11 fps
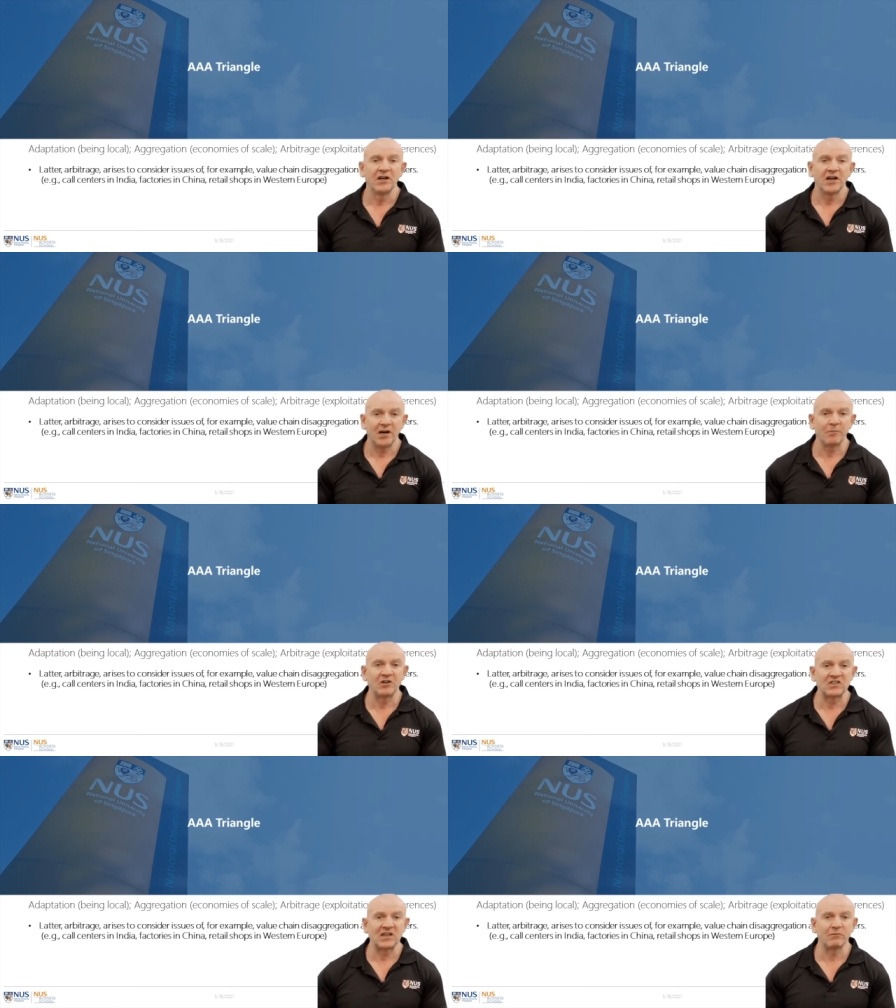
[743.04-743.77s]

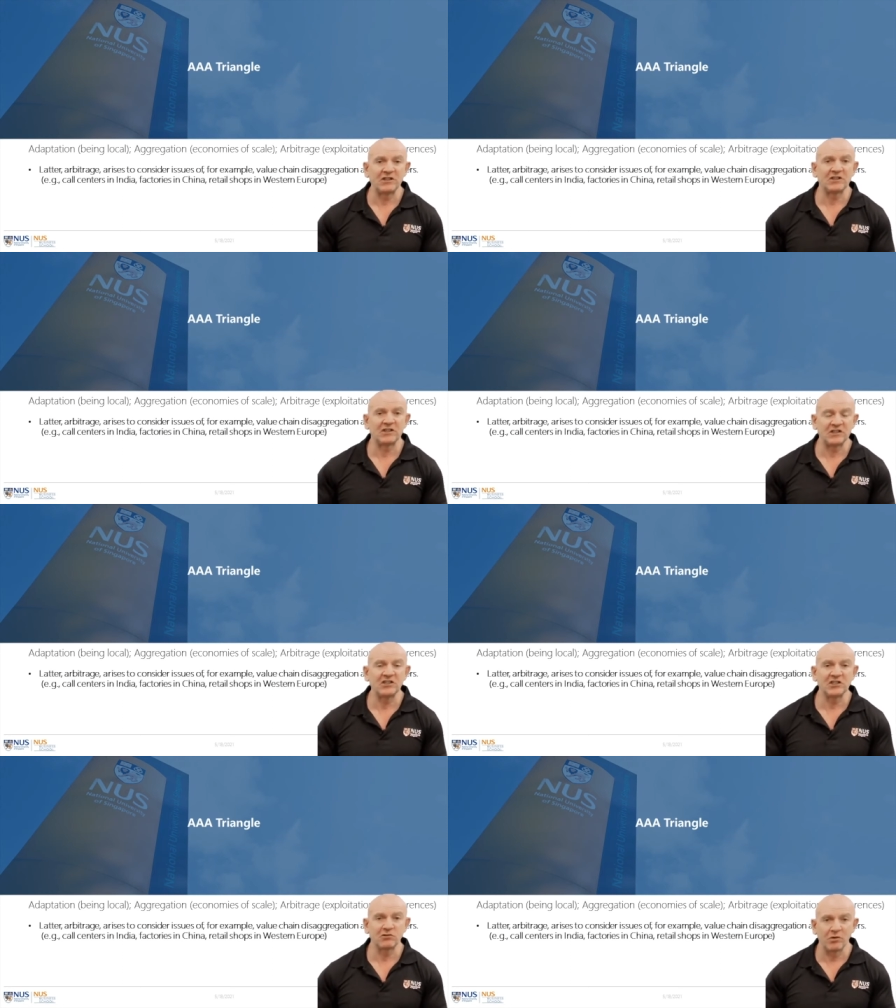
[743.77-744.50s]
about some of these
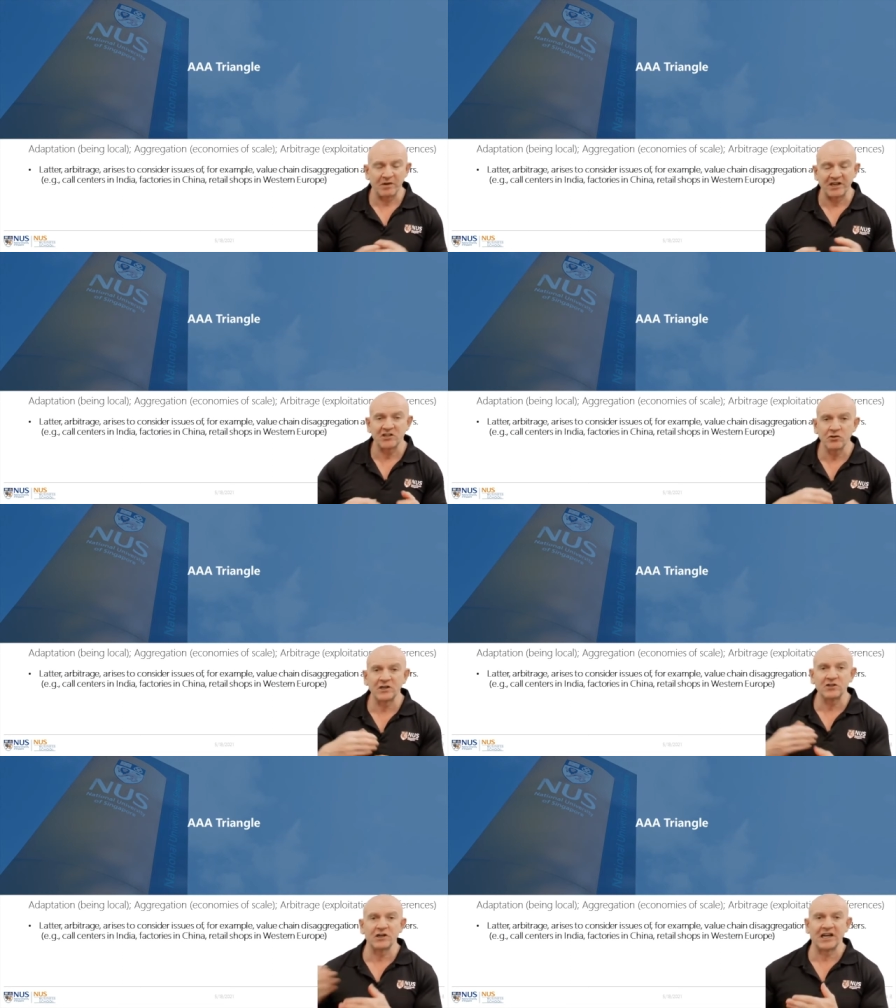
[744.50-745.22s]
decisions we make to
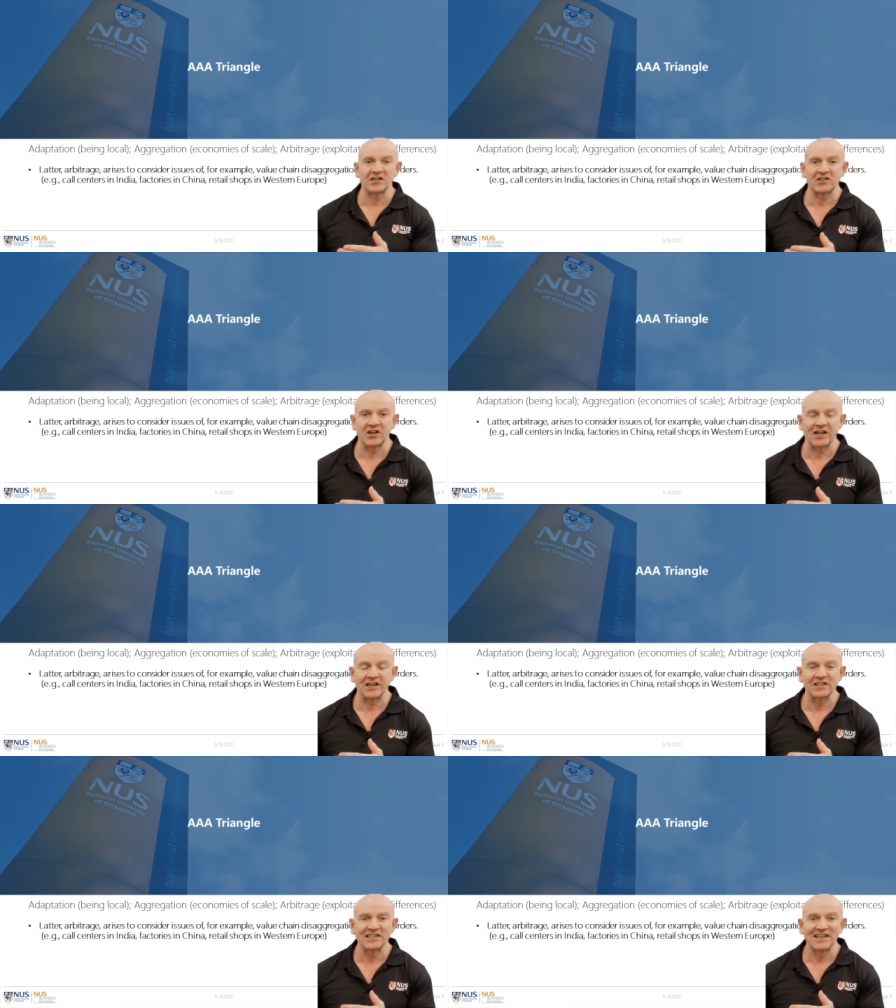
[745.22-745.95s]

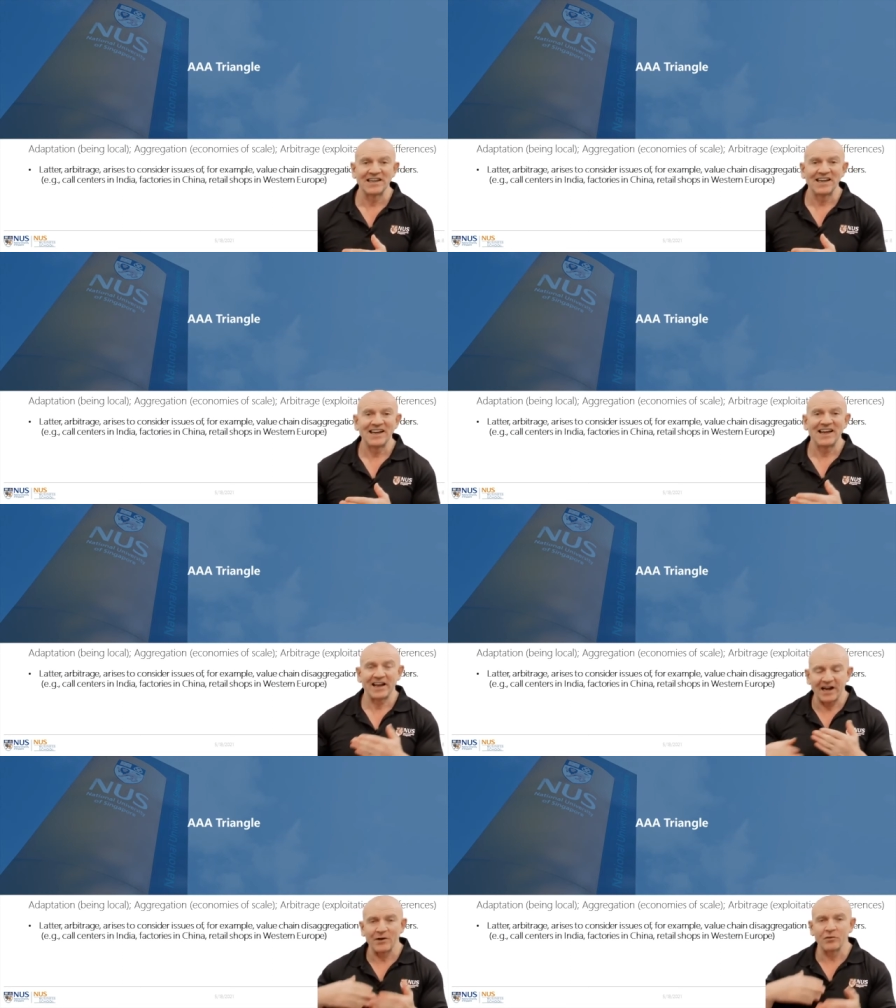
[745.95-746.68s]
internationalize
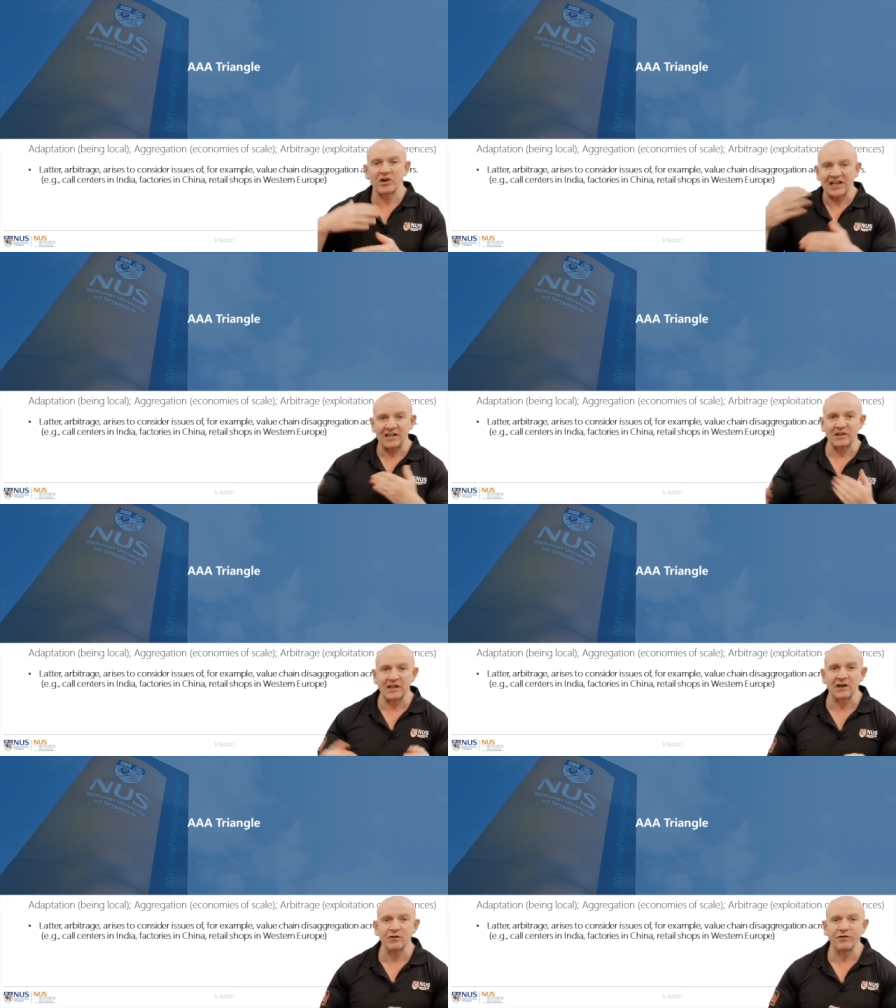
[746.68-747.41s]
and how, again, they
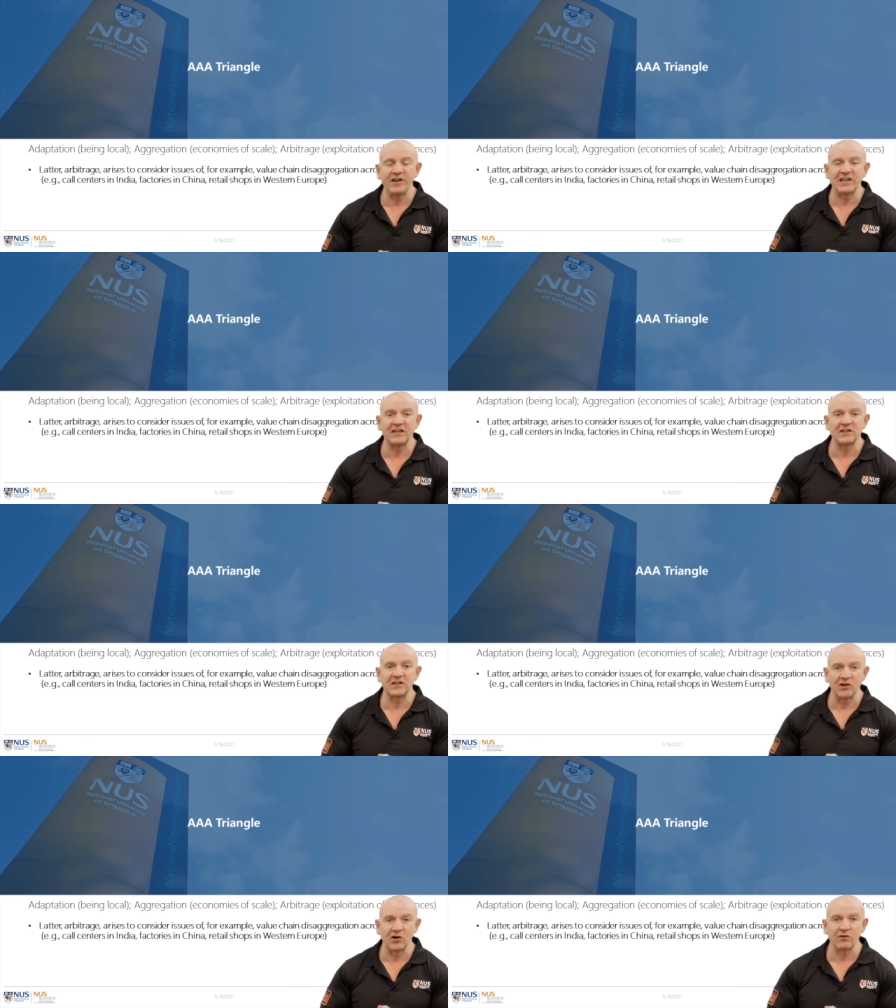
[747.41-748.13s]
can feed into
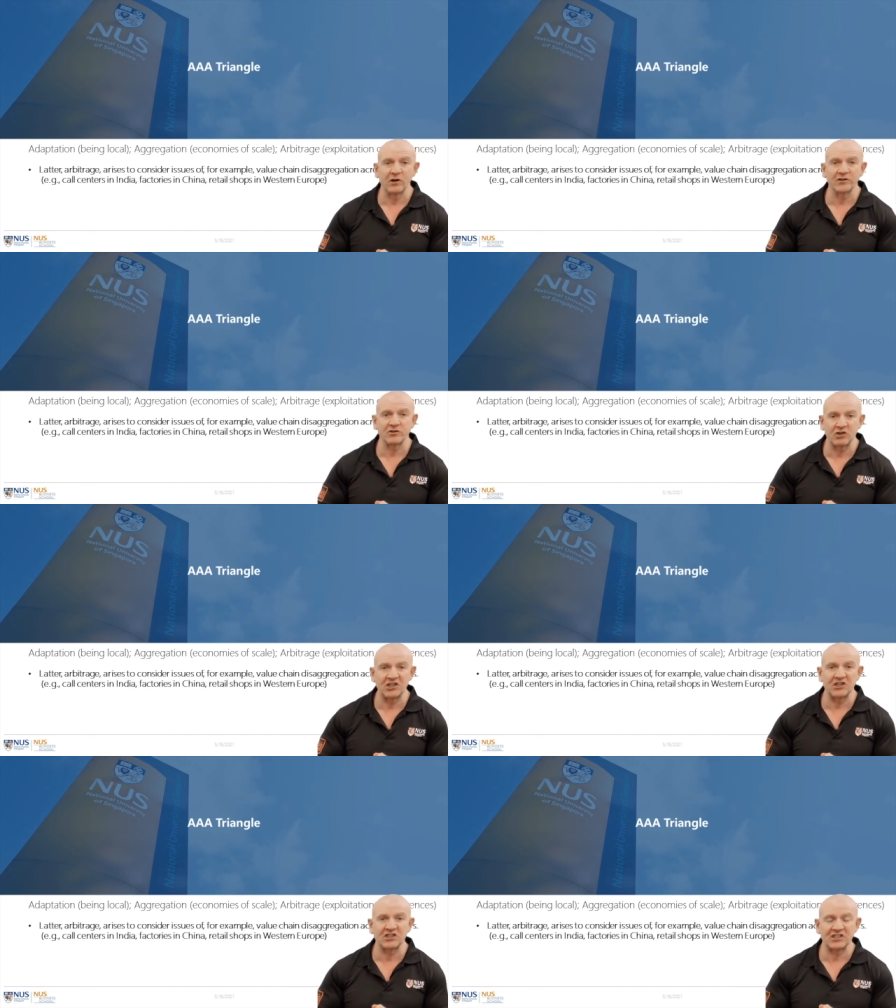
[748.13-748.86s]
the overall
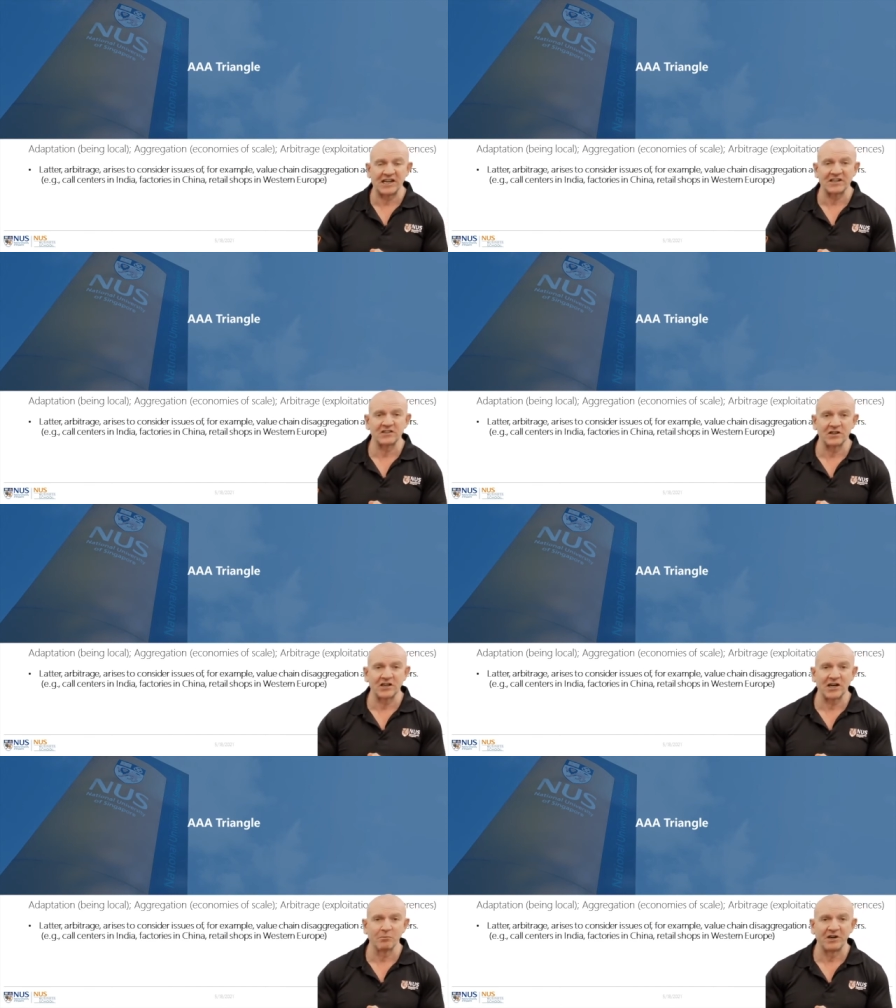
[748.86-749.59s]
strategic stance of the
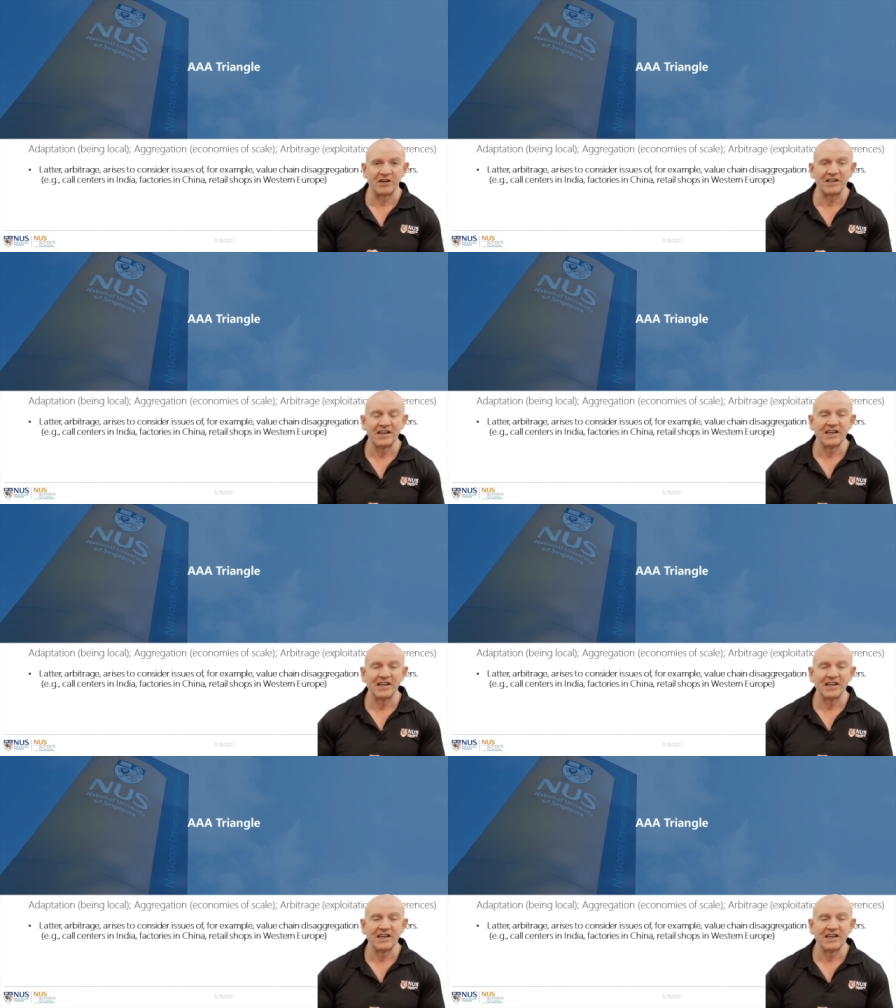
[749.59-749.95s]
company.